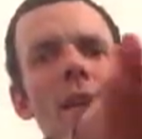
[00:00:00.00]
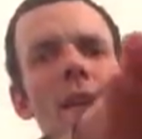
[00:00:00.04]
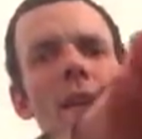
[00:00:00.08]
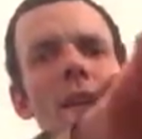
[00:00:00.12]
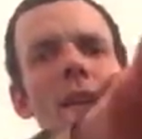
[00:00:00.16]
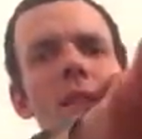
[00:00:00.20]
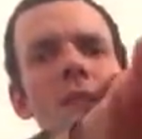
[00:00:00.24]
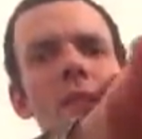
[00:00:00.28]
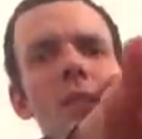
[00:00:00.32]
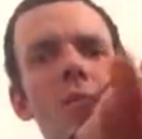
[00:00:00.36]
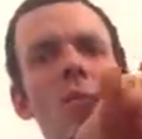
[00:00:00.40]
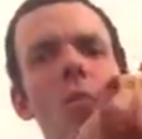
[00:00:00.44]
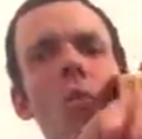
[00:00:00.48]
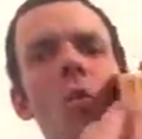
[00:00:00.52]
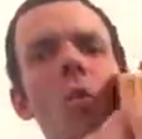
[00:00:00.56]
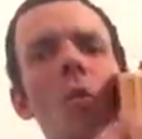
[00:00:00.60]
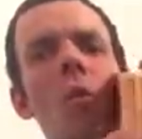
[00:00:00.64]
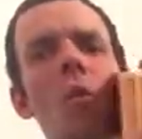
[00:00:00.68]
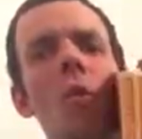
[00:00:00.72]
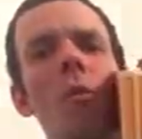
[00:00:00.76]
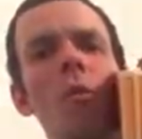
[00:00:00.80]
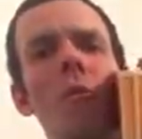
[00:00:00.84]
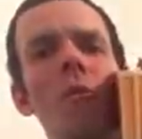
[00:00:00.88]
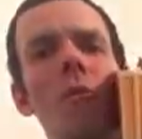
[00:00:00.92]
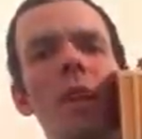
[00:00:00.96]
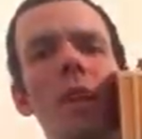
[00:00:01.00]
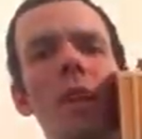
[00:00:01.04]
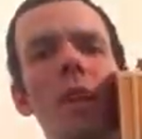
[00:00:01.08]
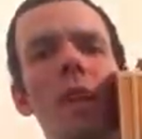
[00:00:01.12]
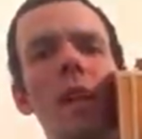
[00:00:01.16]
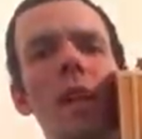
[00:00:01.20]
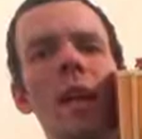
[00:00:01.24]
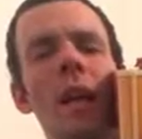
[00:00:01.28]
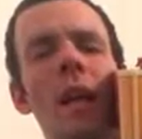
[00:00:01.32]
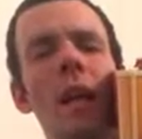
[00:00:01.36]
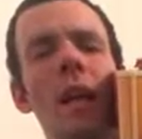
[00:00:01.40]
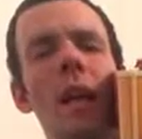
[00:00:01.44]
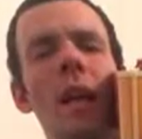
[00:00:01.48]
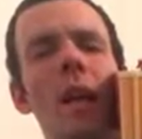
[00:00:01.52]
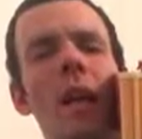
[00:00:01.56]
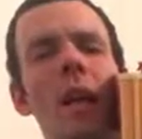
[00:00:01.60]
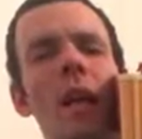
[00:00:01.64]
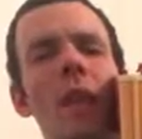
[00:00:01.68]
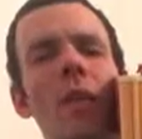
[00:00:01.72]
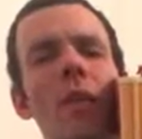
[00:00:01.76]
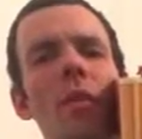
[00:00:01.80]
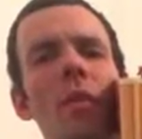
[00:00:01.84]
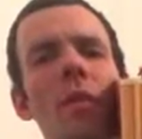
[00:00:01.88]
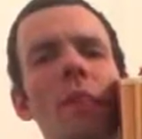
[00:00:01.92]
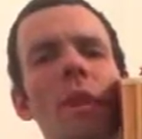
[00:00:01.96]
isn't warped. And
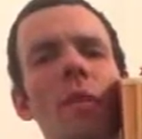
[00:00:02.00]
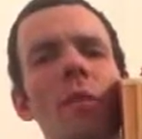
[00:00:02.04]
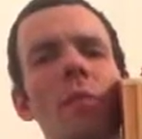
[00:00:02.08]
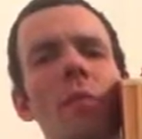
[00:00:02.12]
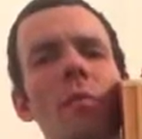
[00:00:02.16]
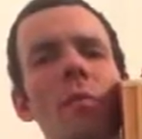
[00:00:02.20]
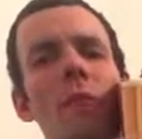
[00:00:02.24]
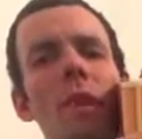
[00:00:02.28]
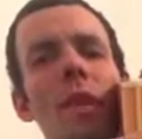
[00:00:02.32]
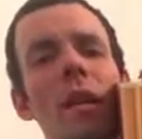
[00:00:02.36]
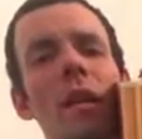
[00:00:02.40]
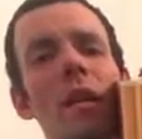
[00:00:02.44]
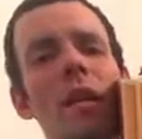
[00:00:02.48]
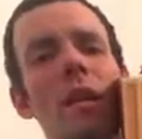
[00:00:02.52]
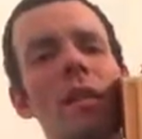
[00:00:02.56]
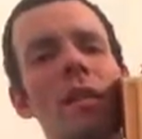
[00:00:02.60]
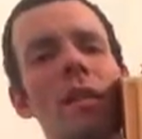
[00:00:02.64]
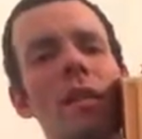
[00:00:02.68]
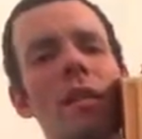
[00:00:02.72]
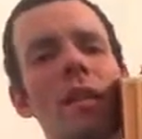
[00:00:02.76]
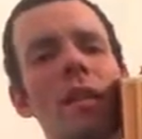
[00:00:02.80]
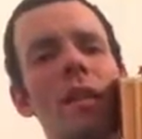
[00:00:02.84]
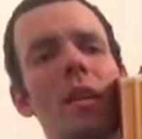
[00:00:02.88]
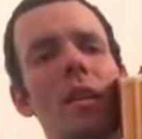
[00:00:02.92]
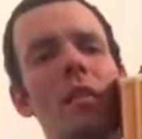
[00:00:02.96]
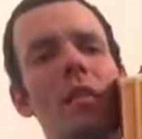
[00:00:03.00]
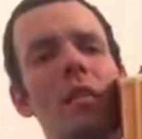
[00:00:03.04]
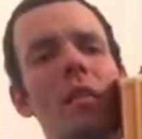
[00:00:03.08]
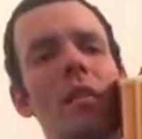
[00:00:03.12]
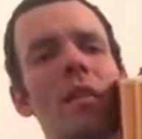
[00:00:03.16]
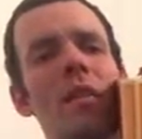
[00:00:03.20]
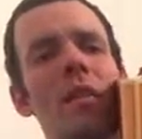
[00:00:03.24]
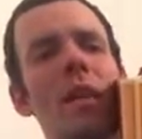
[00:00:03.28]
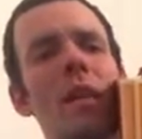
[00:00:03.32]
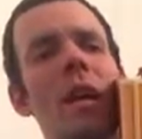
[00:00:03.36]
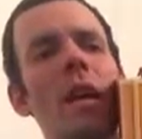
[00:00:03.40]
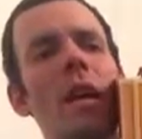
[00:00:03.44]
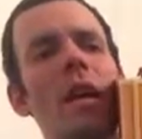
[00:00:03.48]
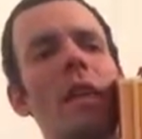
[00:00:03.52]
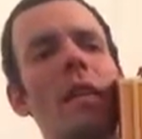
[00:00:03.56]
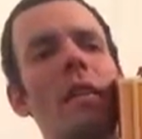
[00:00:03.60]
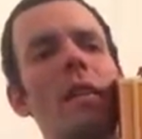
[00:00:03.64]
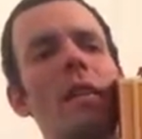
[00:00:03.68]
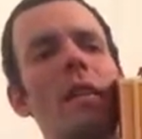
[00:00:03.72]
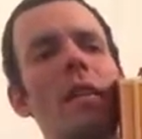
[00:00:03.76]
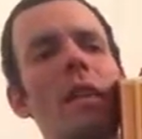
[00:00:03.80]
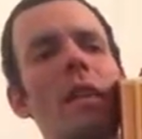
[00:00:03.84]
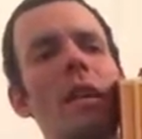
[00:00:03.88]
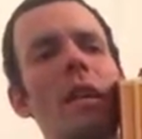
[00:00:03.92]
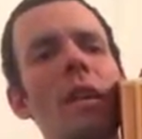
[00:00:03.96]
now that would be an easy thing to
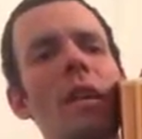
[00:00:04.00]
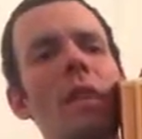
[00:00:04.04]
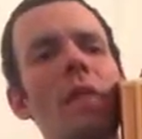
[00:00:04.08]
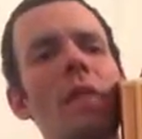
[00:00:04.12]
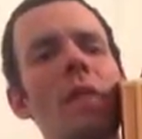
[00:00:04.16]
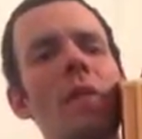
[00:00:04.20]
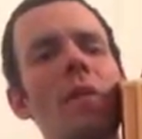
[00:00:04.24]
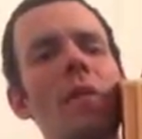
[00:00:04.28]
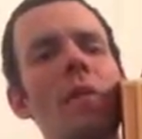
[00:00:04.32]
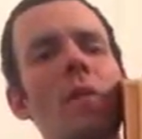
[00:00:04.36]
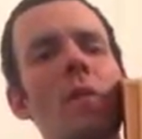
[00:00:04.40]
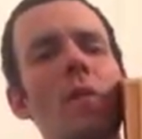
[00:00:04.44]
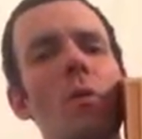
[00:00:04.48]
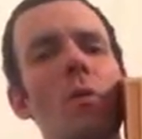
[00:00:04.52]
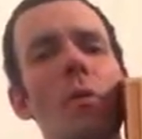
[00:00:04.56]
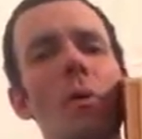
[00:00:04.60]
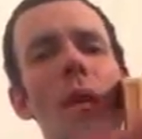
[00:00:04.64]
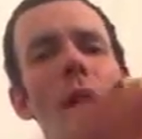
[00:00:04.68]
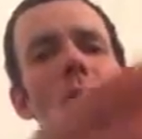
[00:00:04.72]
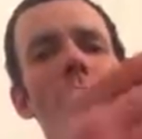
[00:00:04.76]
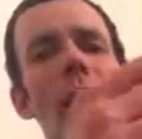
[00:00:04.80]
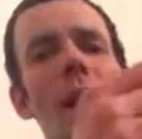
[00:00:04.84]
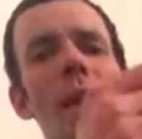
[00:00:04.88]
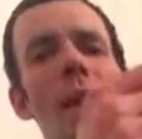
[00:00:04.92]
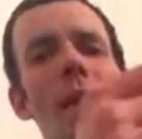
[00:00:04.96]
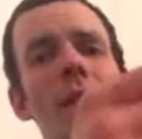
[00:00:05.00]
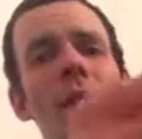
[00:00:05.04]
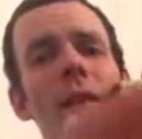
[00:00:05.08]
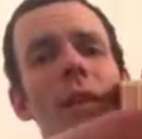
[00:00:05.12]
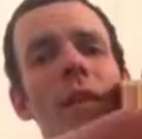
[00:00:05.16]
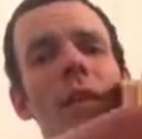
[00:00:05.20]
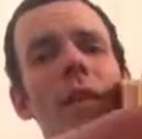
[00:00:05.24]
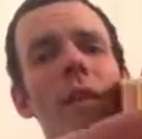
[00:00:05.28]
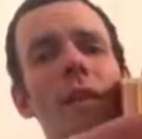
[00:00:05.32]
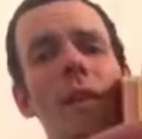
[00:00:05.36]
find if you play it